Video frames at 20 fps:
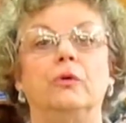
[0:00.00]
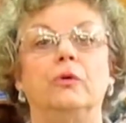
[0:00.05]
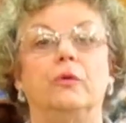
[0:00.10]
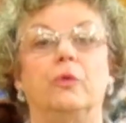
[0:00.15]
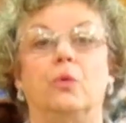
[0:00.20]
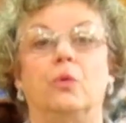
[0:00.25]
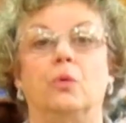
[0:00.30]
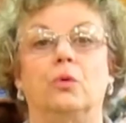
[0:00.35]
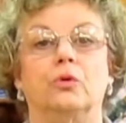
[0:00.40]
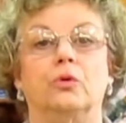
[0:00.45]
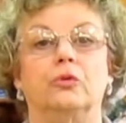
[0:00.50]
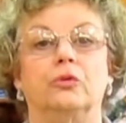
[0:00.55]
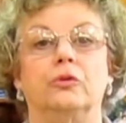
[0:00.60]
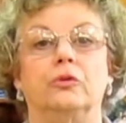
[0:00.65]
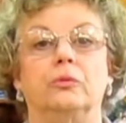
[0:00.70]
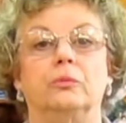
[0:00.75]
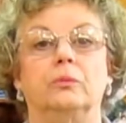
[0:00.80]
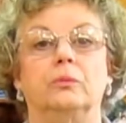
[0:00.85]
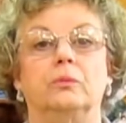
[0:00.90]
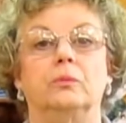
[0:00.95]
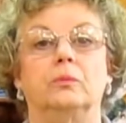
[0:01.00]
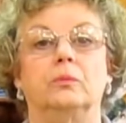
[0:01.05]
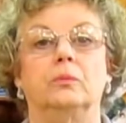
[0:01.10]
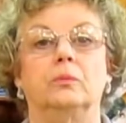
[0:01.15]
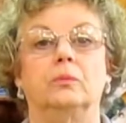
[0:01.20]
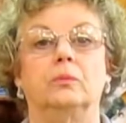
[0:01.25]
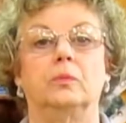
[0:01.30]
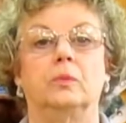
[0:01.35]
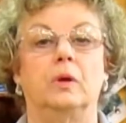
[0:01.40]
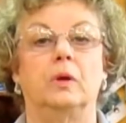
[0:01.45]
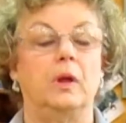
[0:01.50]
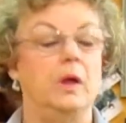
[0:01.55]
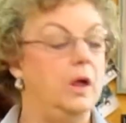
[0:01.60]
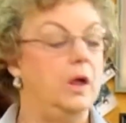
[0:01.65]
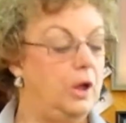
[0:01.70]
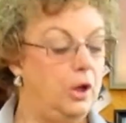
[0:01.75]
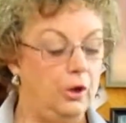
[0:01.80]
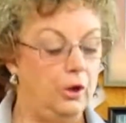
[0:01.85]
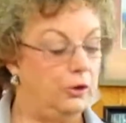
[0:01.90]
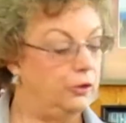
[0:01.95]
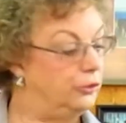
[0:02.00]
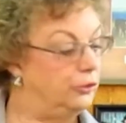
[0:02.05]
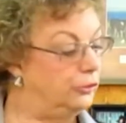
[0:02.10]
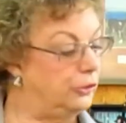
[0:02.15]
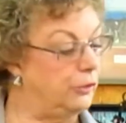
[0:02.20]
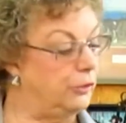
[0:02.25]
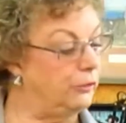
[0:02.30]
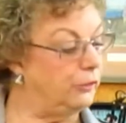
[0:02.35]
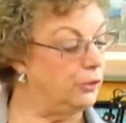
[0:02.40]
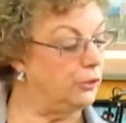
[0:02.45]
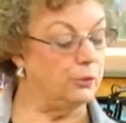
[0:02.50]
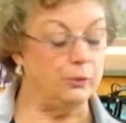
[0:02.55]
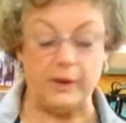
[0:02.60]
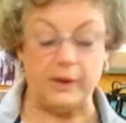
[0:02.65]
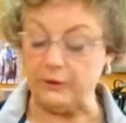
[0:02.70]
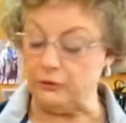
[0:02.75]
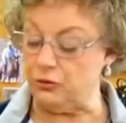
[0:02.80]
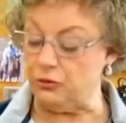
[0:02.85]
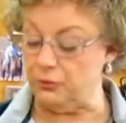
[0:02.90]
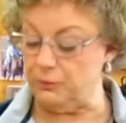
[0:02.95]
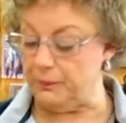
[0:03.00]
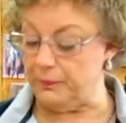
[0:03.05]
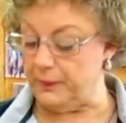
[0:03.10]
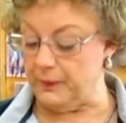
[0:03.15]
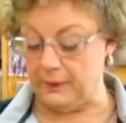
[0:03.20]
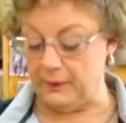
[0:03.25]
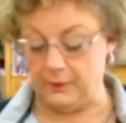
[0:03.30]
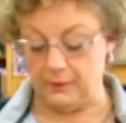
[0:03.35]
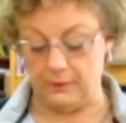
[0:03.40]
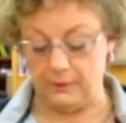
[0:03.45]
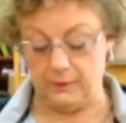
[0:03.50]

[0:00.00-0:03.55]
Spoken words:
of the horse. So the correction bit,